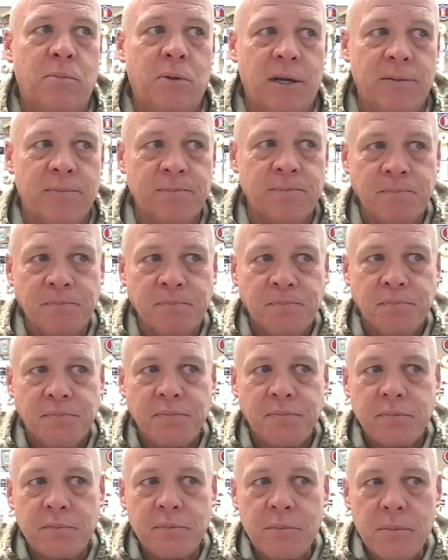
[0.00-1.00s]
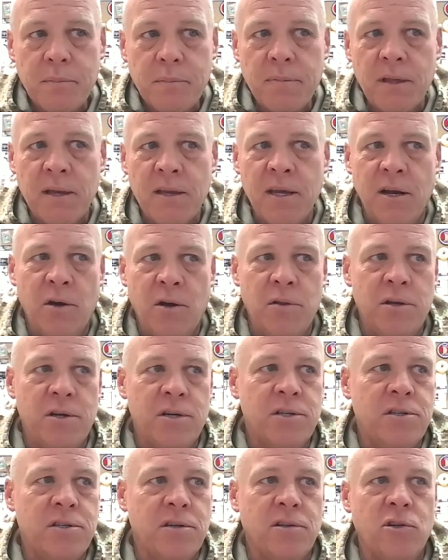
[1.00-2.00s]
But
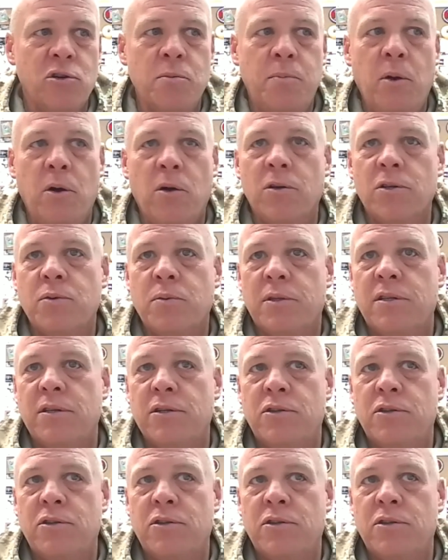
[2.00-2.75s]
there's the loopholes with